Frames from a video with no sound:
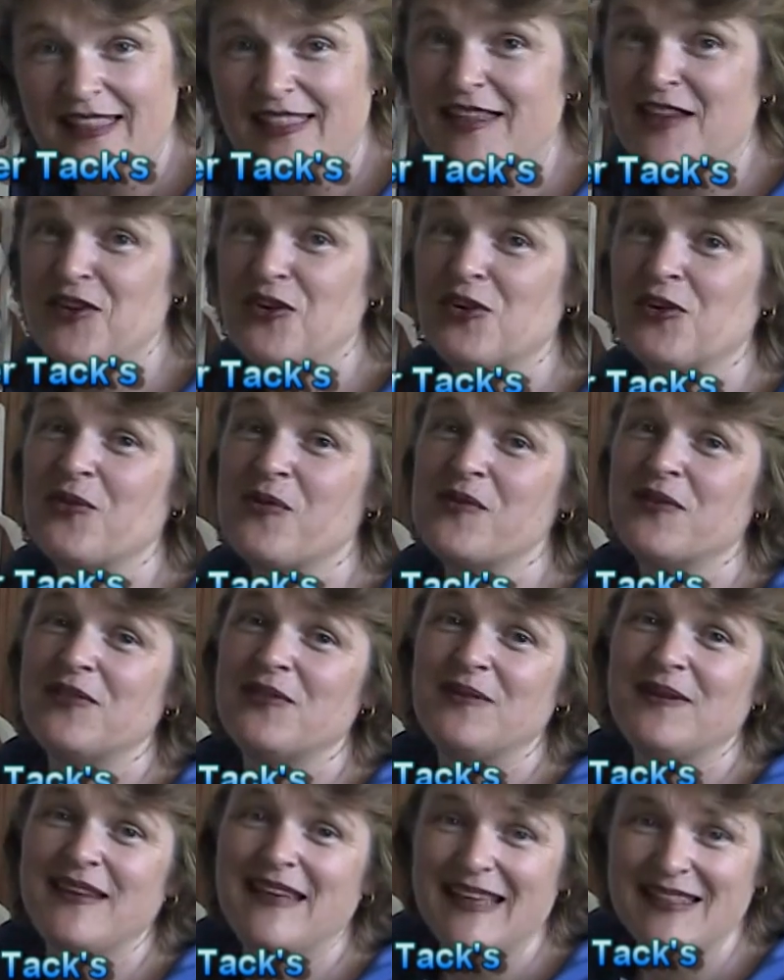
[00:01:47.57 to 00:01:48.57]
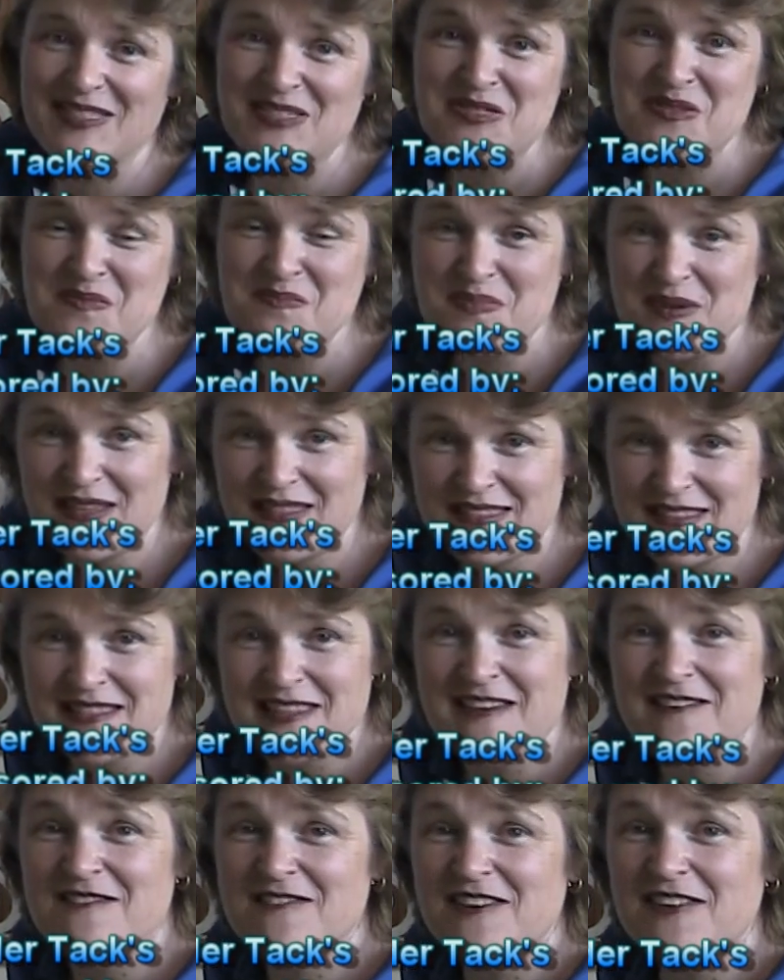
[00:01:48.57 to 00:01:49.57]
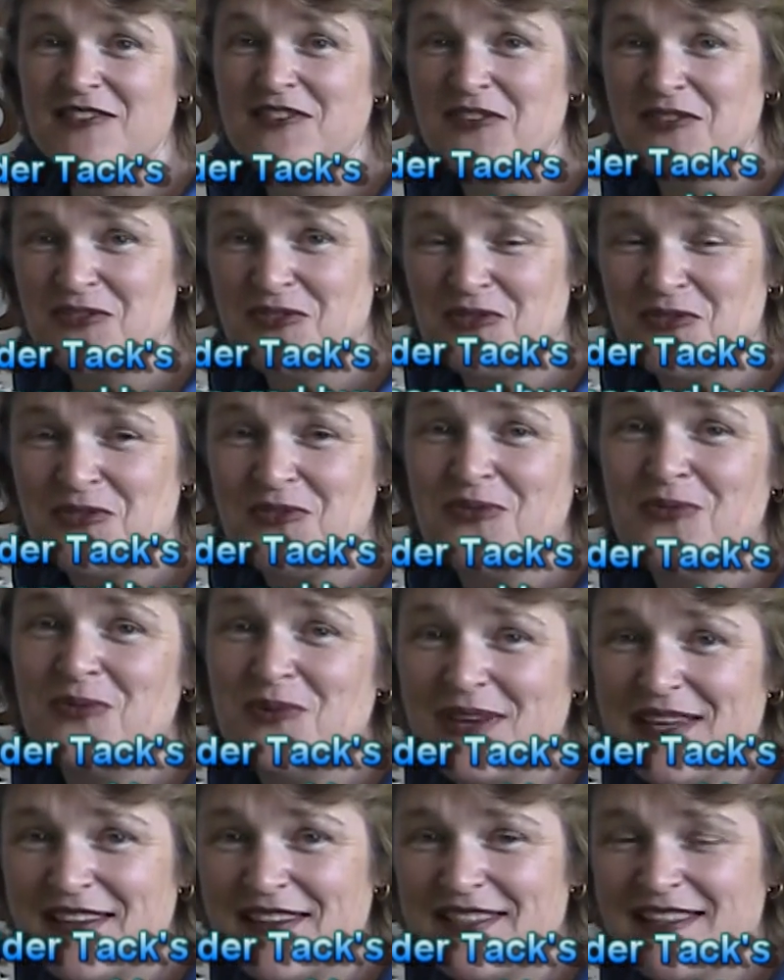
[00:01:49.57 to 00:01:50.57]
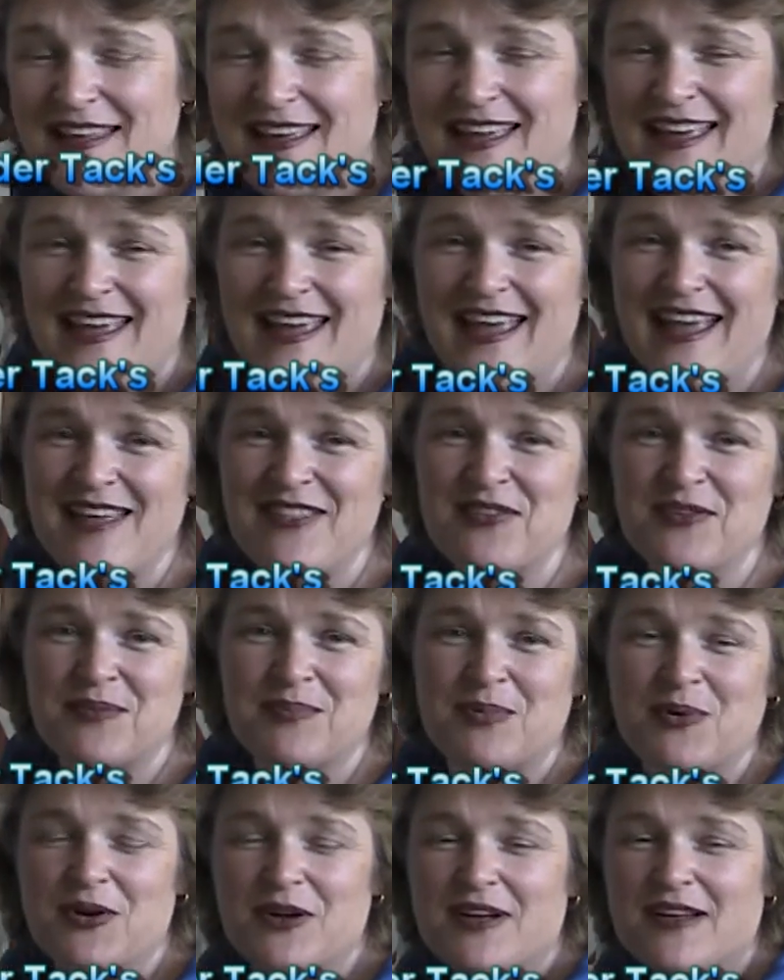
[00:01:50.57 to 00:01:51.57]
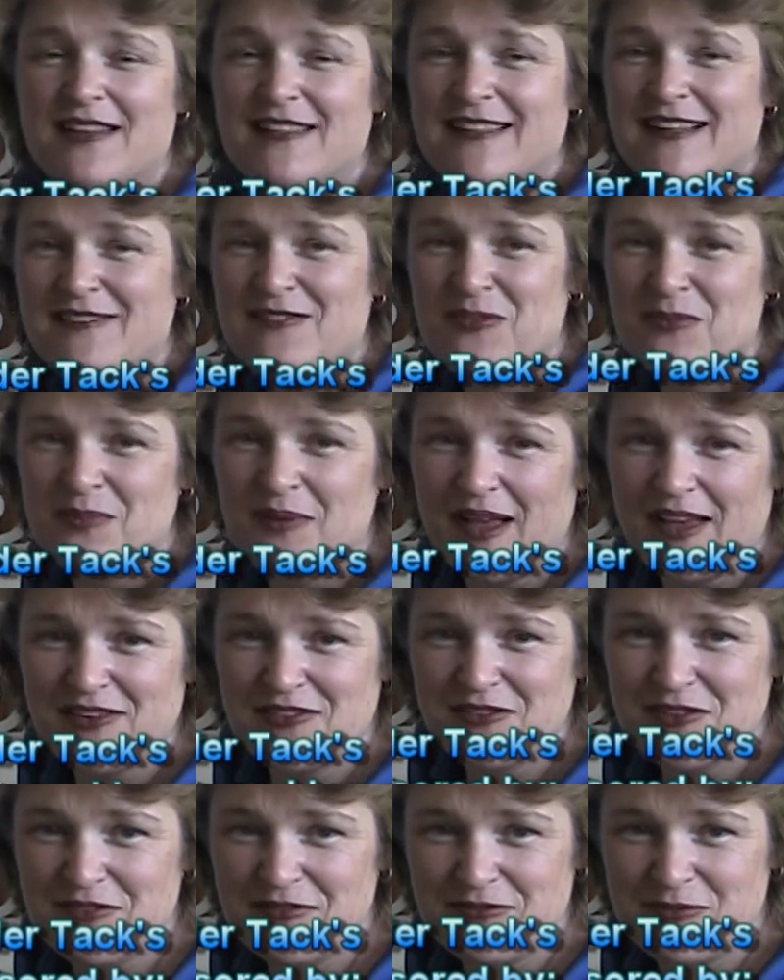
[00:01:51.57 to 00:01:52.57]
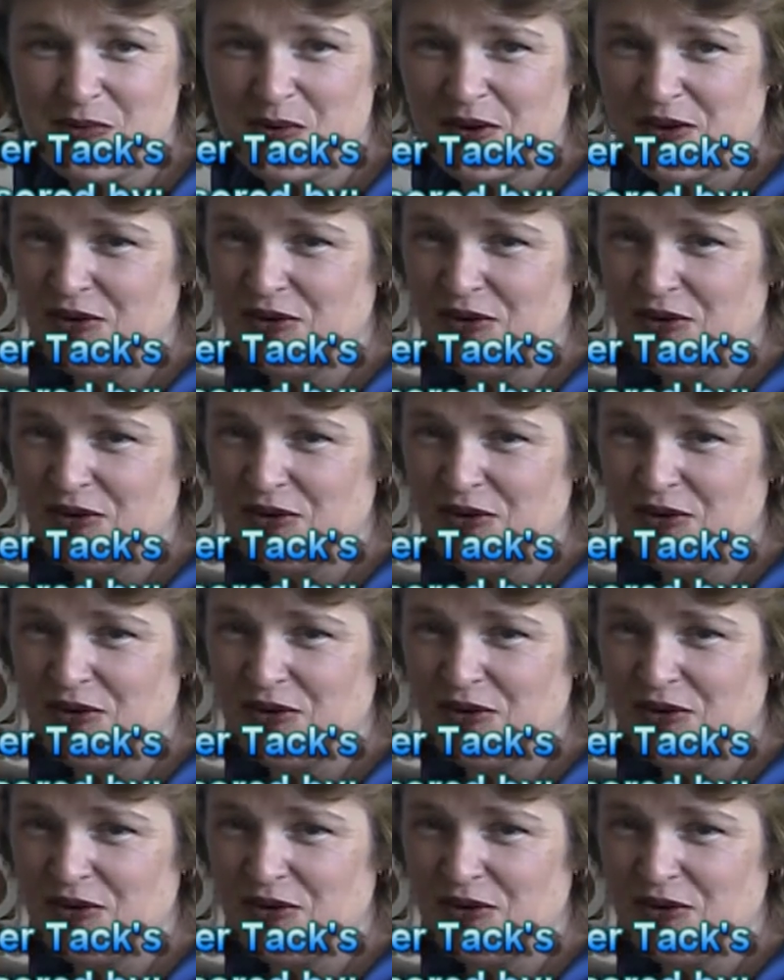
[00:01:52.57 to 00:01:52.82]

and then you're going to get the bit that they've assisted you with and their book, Level Best for